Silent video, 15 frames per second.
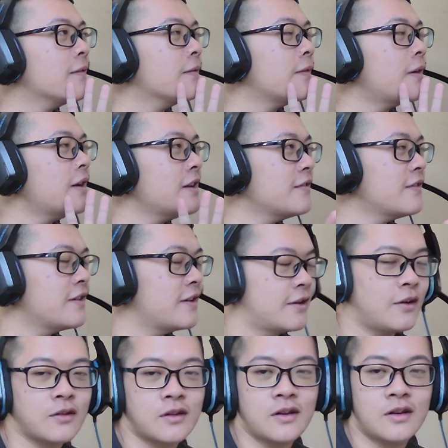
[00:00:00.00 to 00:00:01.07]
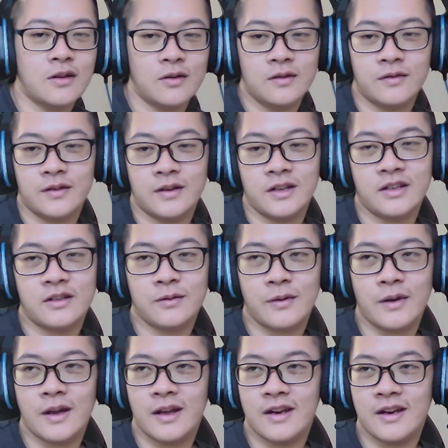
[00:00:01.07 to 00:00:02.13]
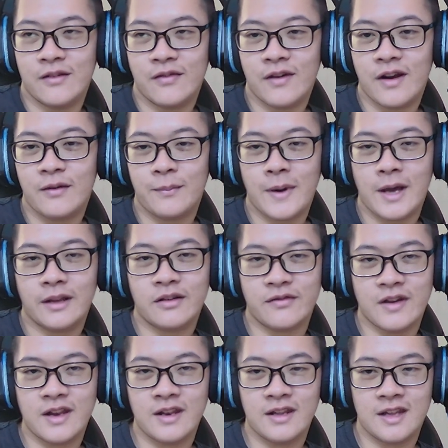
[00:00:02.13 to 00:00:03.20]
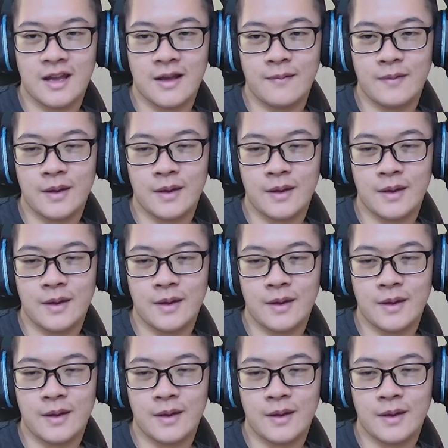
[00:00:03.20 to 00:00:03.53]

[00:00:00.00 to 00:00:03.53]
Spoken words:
What if in an alternate universe where in the final battle of Endgame,